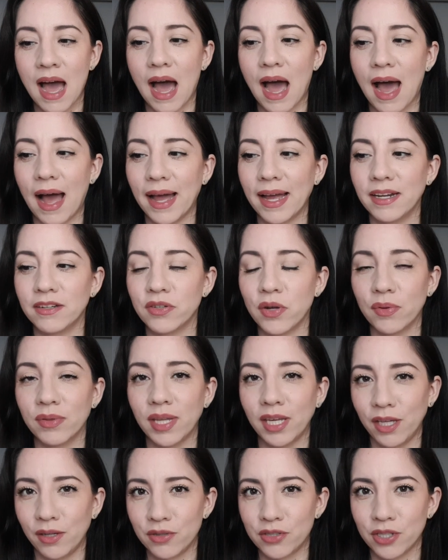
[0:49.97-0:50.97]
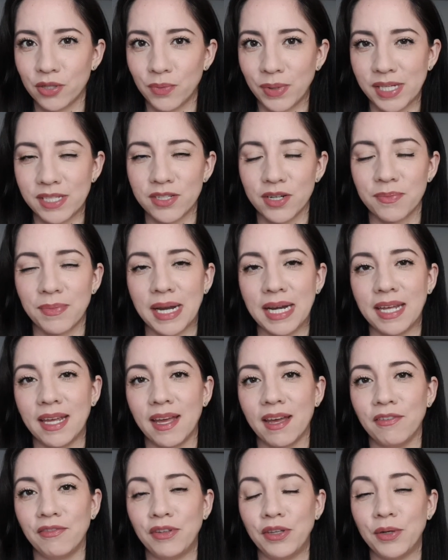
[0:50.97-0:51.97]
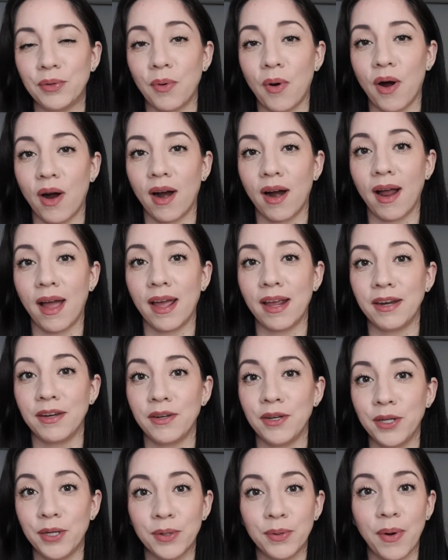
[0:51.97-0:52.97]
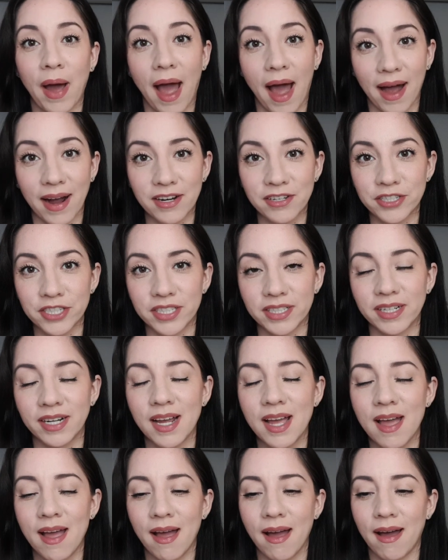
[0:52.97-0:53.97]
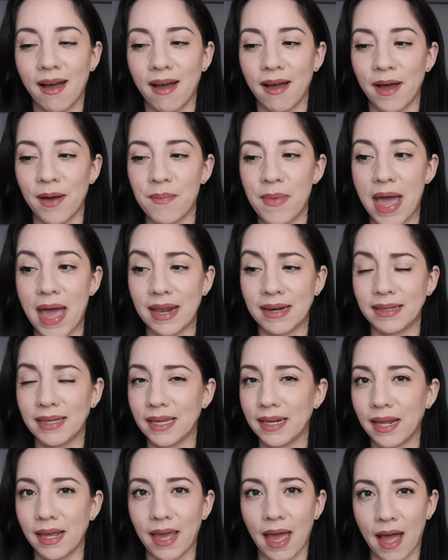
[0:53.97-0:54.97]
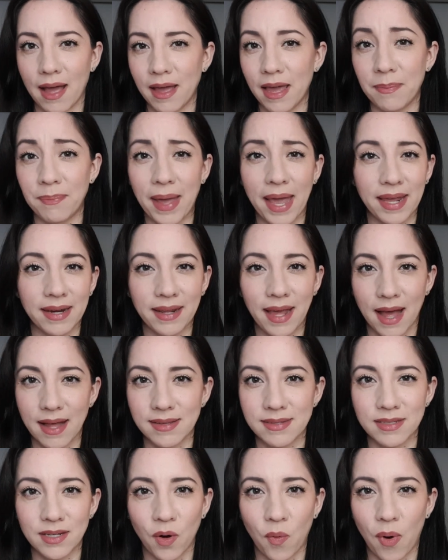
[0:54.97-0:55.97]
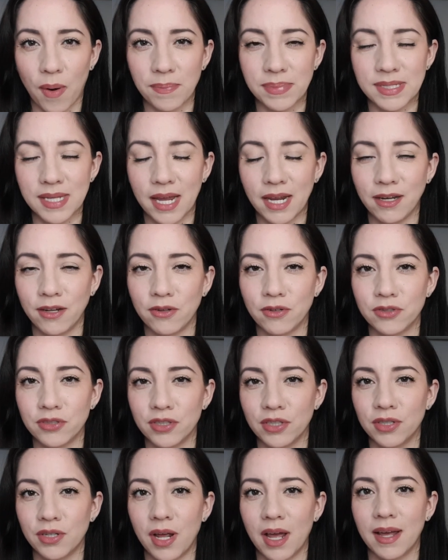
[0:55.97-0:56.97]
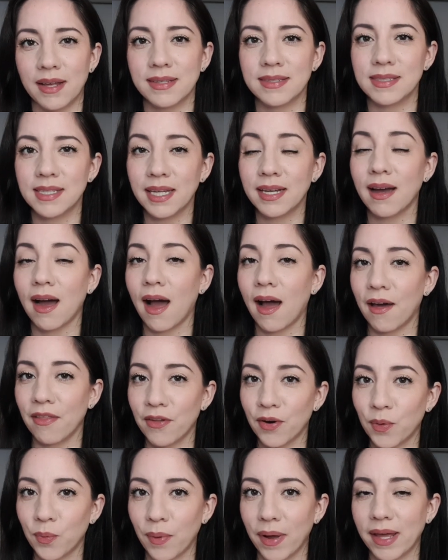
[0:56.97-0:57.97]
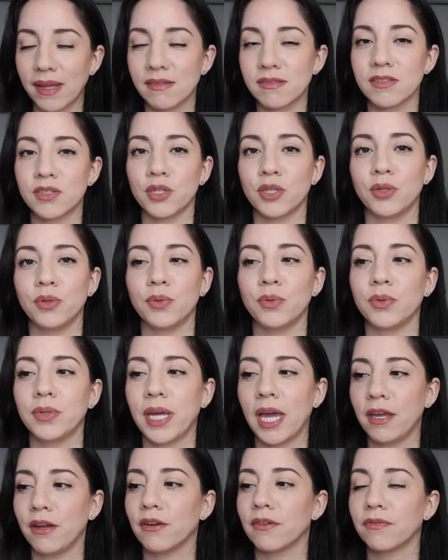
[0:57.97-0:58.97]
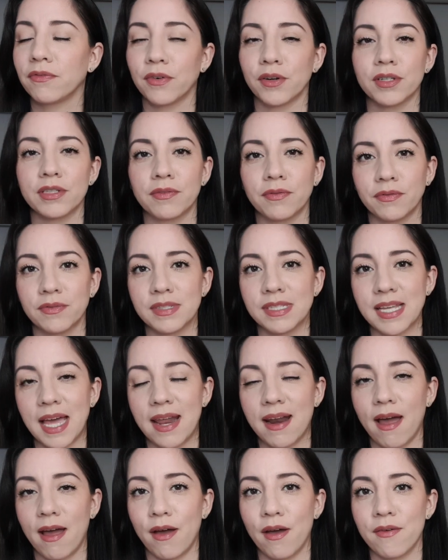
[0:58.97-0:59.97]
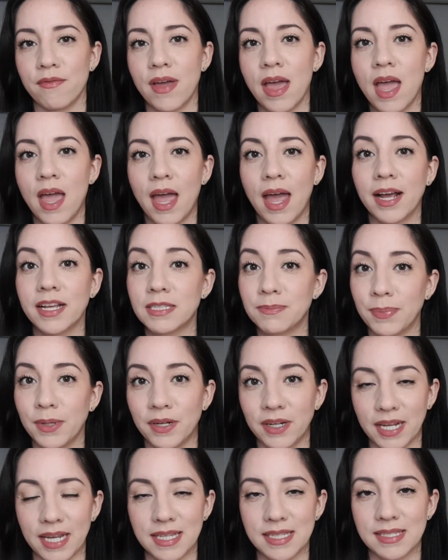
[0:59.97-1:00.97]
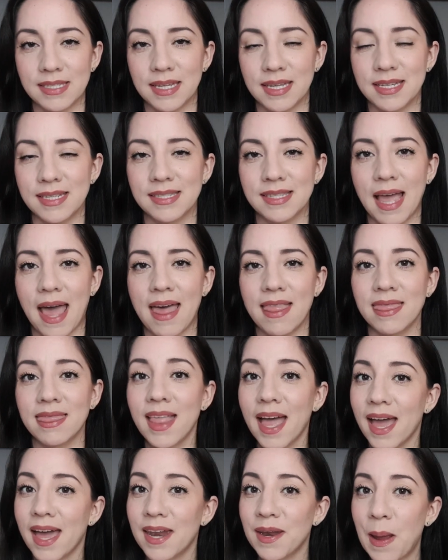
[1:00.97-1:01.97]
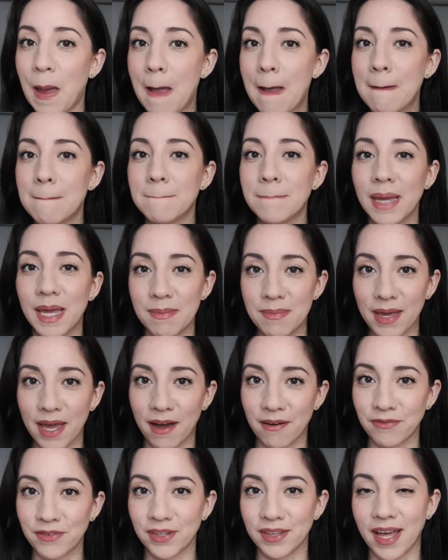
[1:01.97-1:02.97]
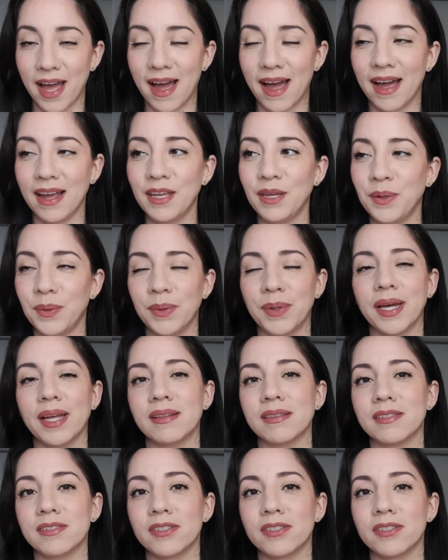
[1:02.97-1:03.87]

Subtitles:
I don't think you should waste your money if you are a new actor and get a paid casting website. You should seek other ways to get your first set of experiences. And then maybe after that, you can